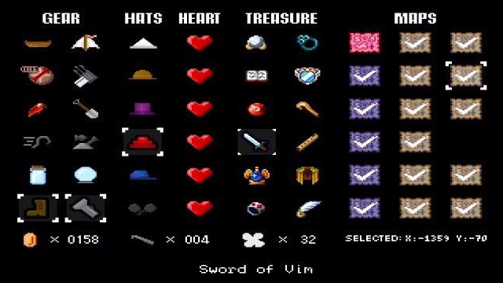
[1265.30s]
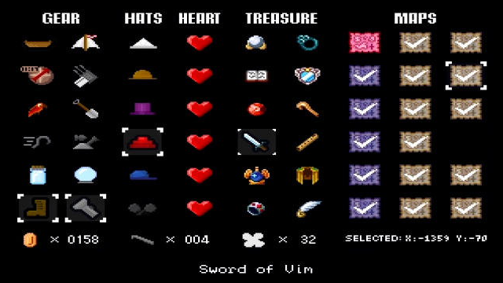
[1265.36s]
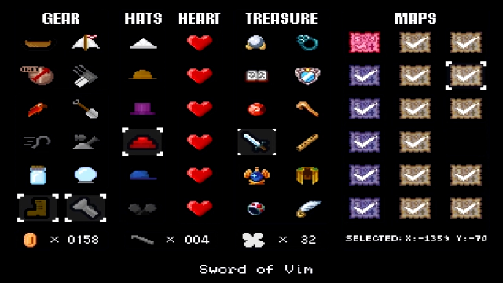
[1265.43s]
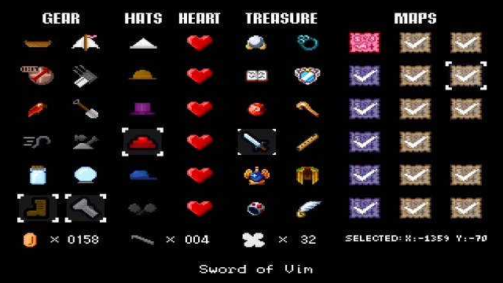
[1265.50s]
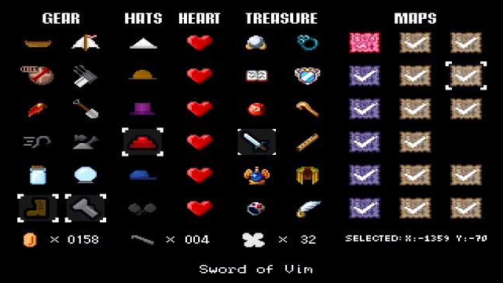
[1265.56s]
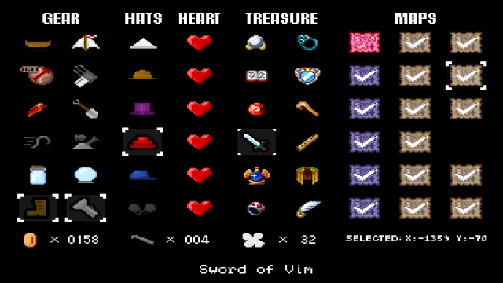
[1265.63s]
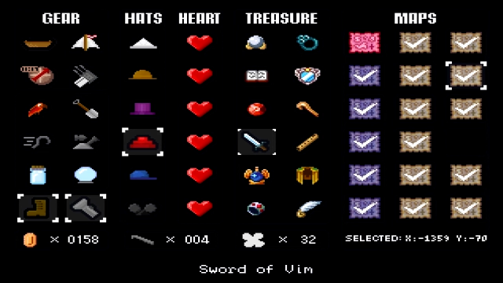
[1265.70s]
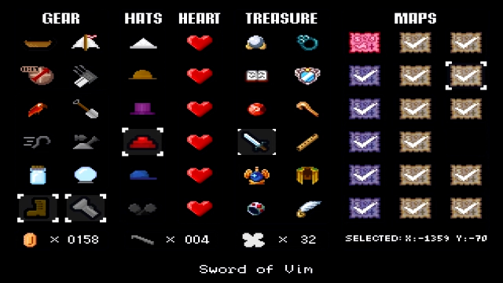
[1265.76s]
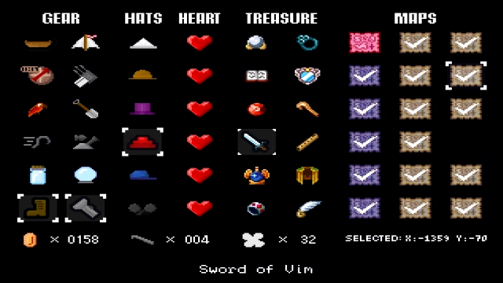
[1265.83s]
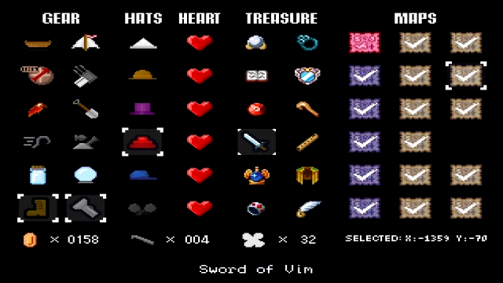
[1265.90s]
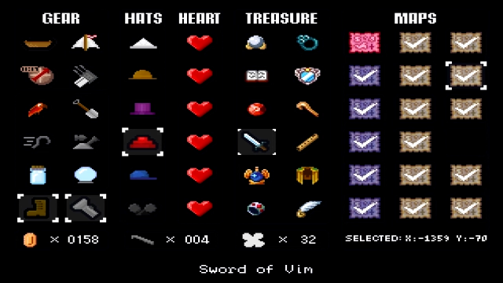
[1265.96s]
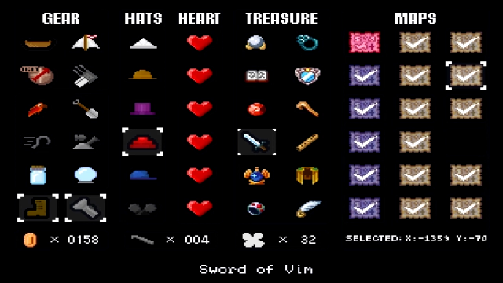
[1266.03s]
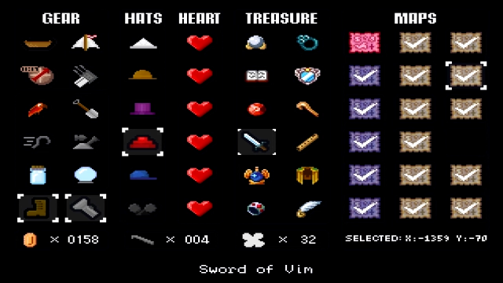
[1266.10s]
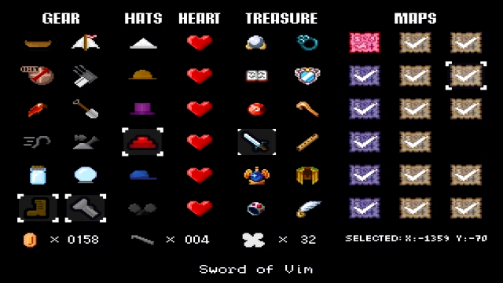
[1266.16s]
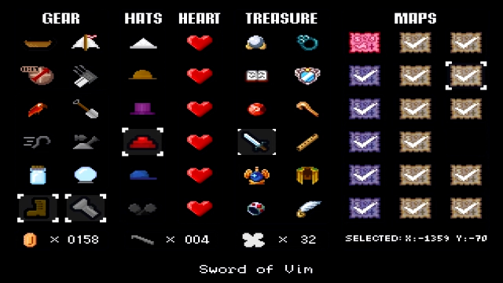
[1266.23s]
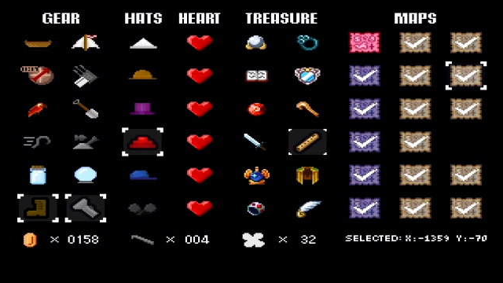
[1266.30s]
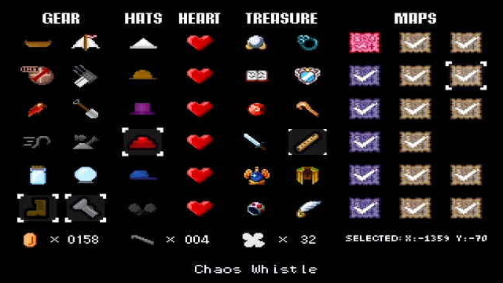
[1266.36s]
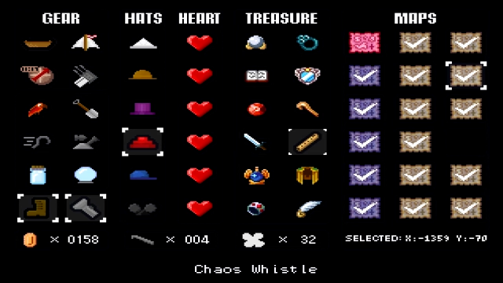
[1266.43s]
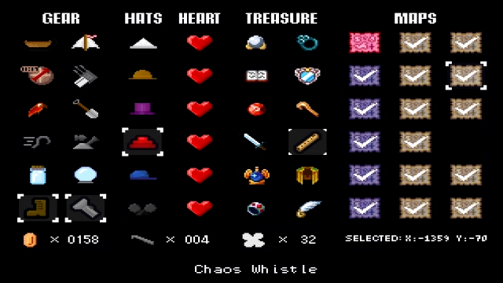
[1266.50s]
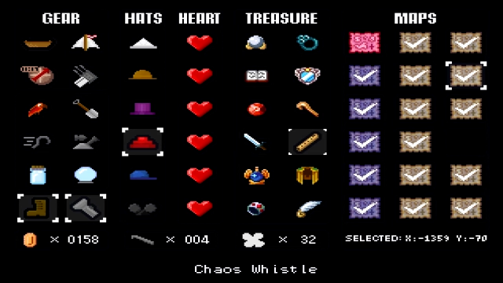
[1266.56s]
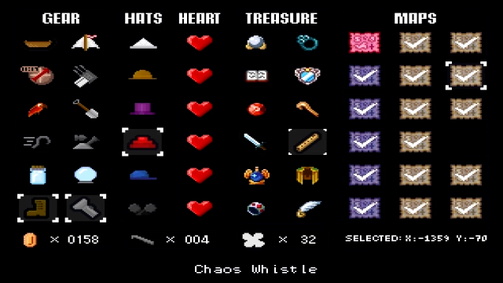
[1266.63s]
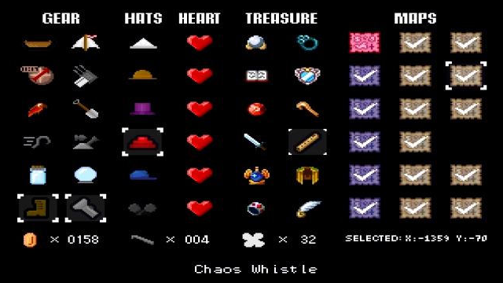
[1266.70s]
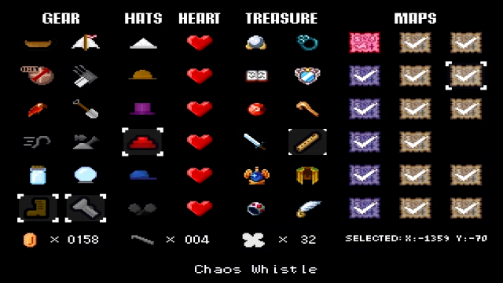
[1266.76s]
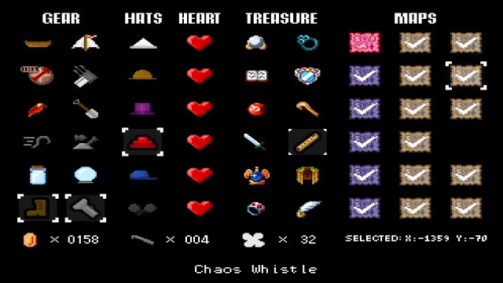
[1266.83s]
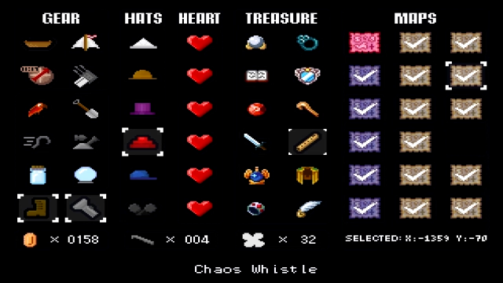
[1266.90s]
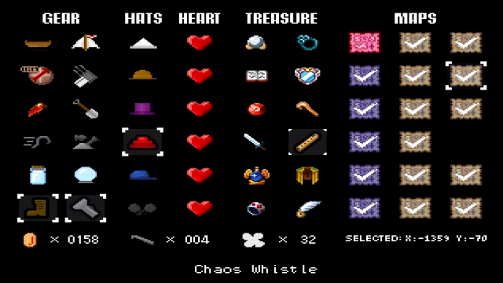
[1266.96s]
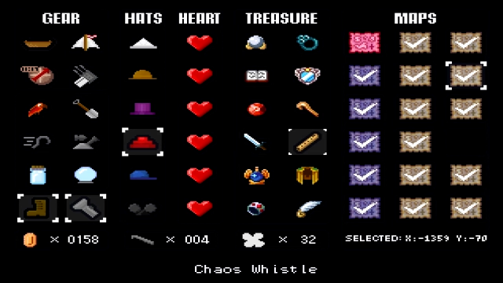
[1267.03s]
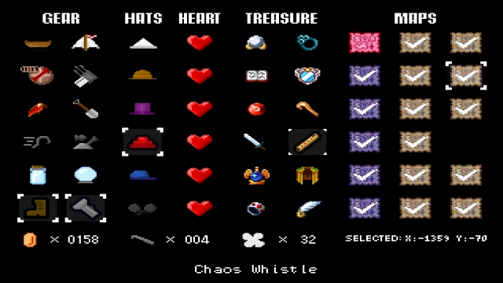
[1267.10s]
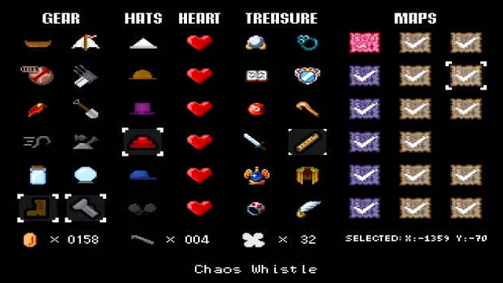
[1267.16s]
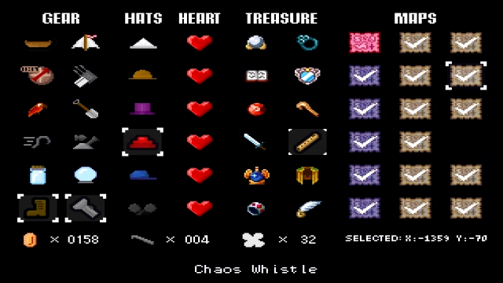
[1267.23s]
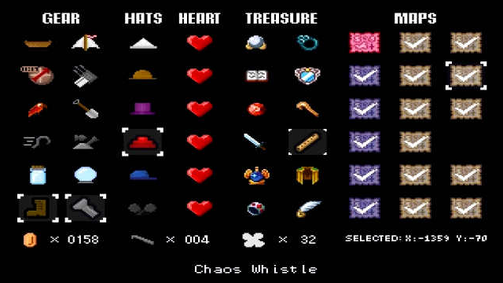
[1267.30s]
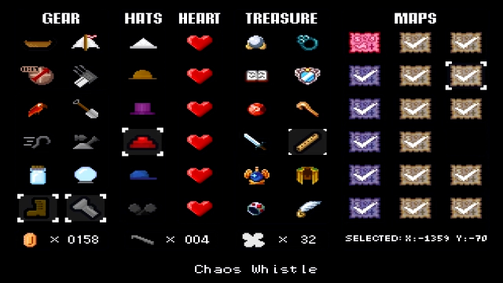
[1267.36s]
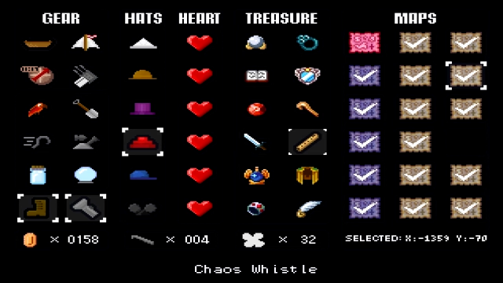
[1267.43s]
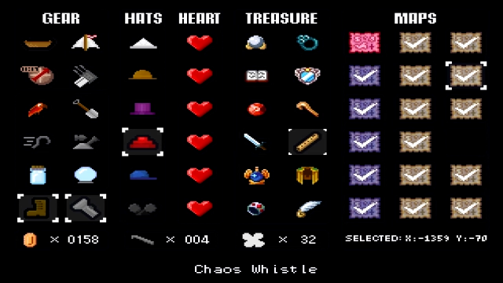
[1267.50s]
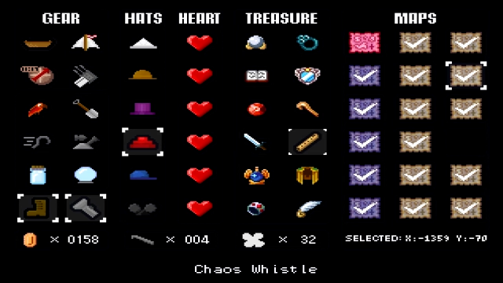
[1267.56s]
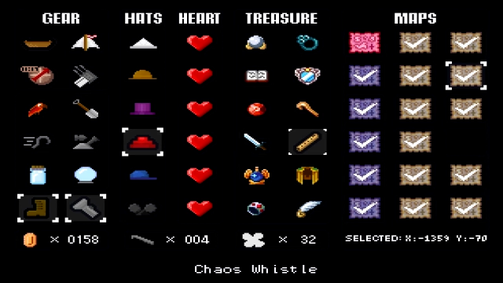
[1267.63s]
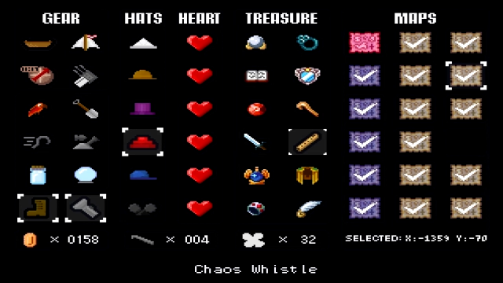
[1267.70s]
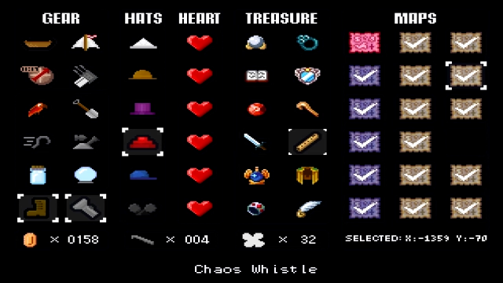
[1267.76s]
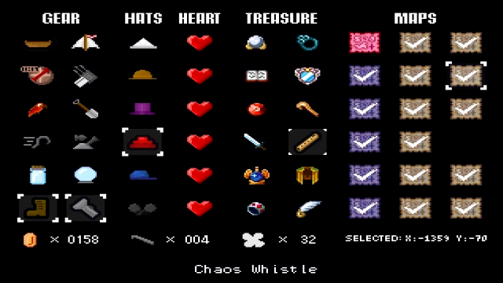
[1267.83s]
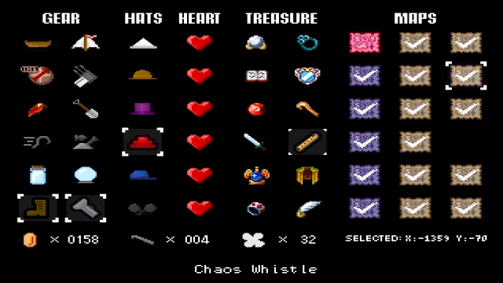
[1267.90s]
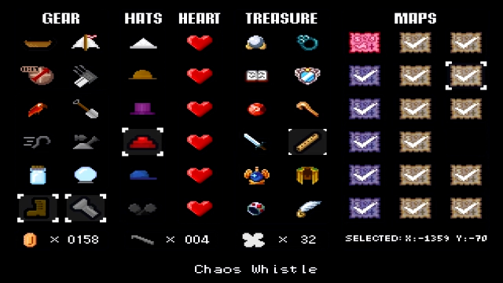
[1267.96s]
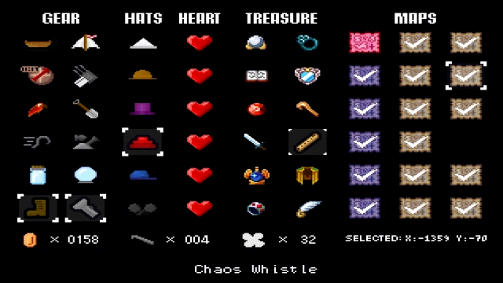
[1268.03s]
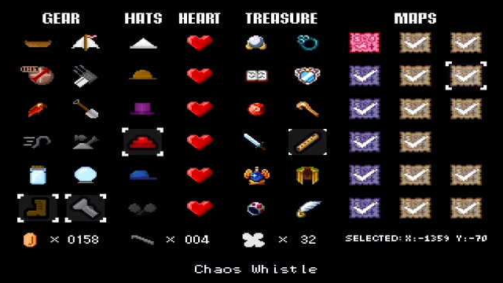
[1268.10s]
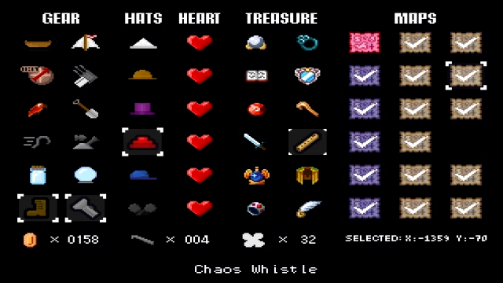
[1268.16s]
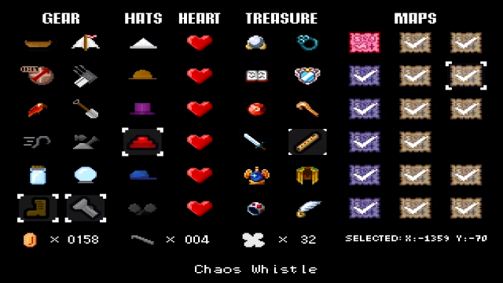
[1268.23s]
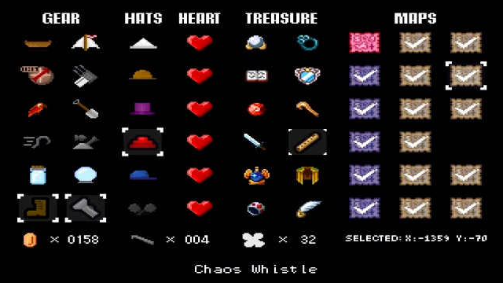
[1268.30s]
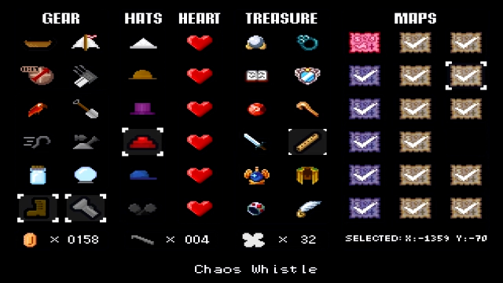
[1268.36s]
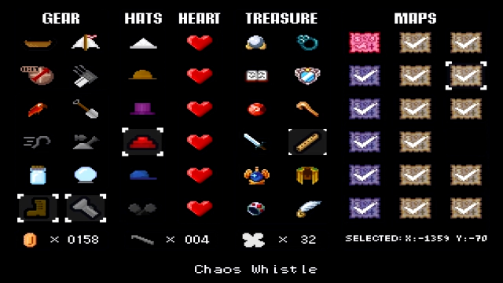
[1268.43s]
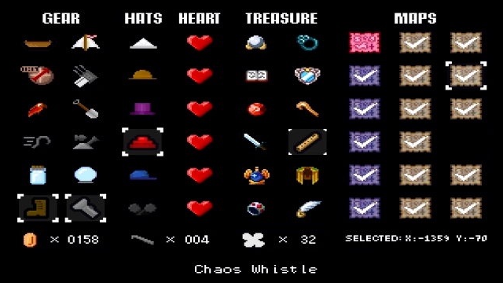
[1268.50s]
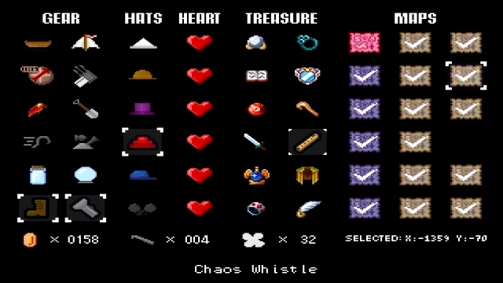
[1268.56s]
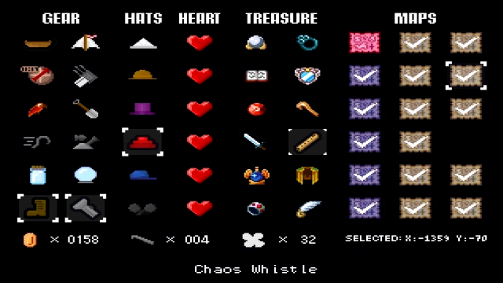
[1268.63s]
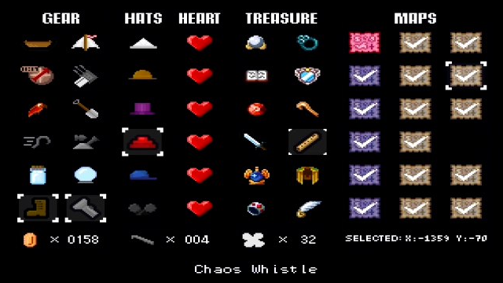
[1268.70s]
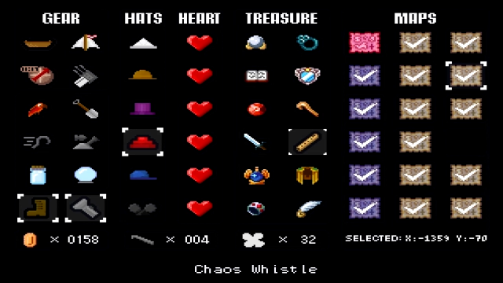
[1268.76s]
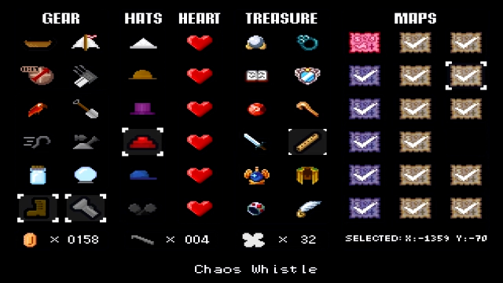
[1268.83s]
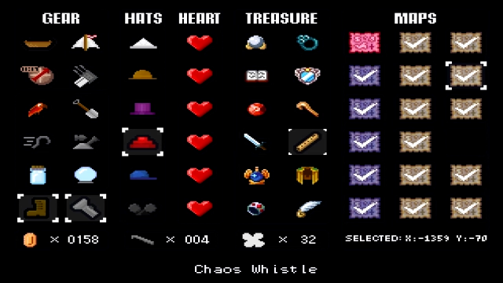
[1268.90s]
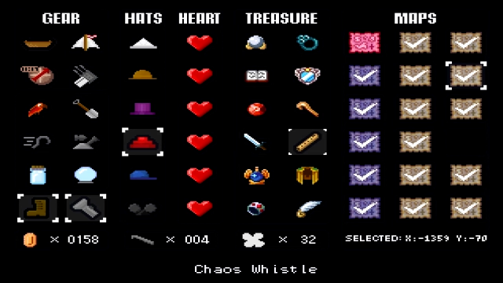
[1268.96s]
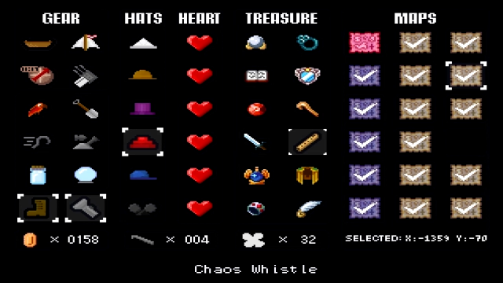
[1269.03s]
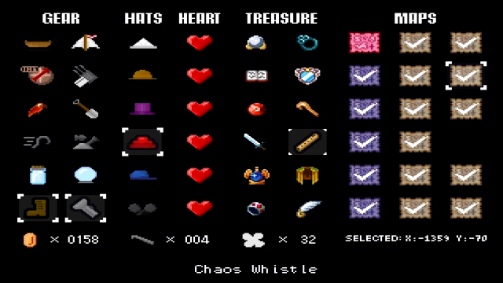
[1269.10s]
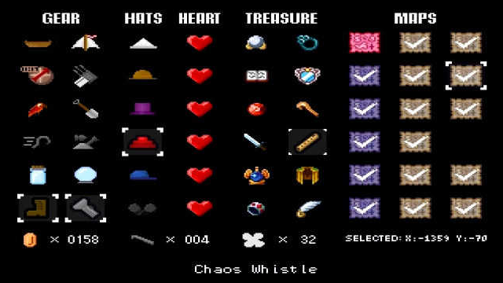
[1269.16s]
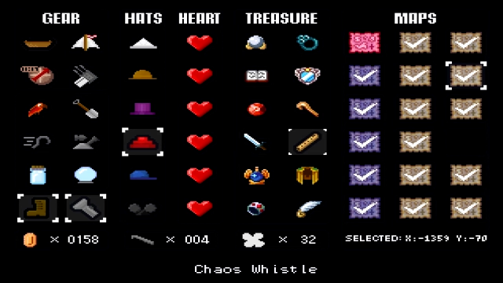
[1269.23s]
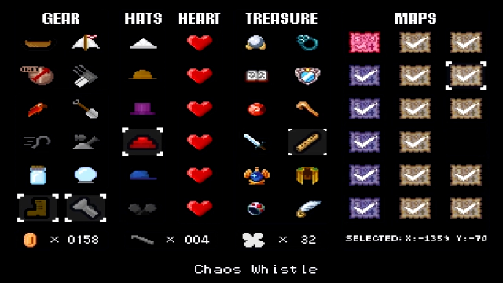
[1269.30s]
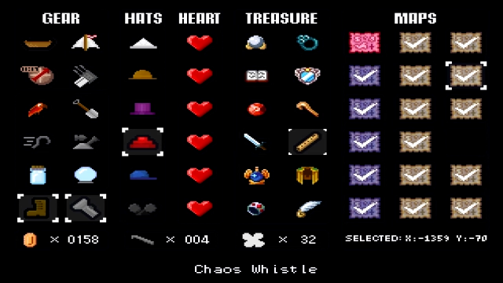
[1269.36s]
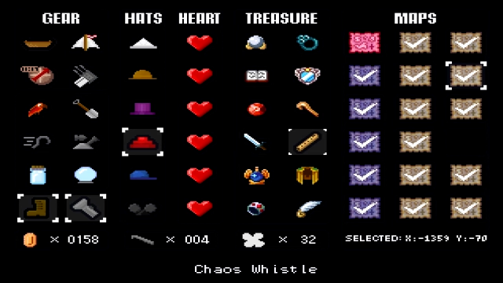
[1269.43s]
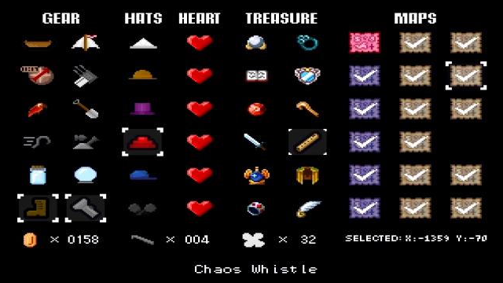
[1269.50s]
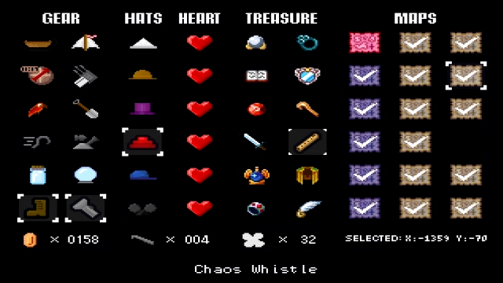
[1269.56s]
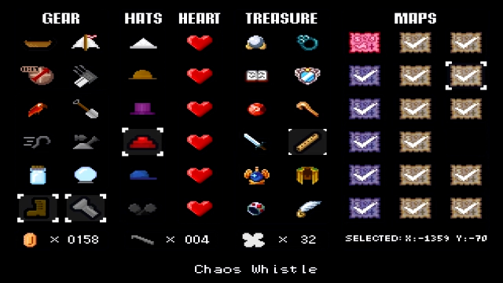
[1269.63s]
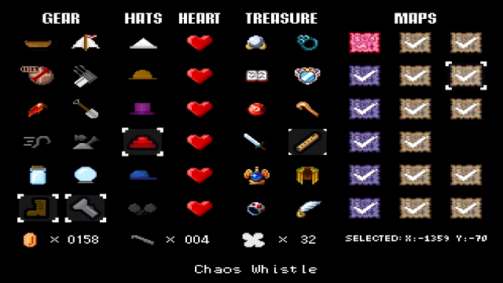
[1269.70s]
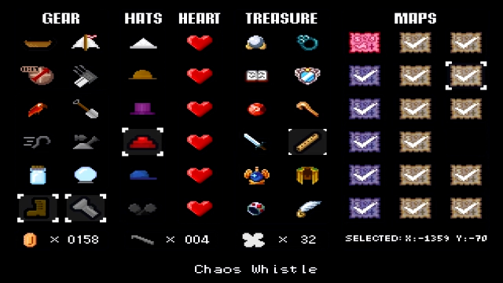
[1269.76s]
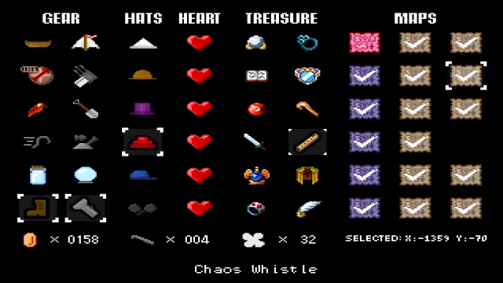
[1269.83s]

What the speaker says: Nobody's mouth can be seen.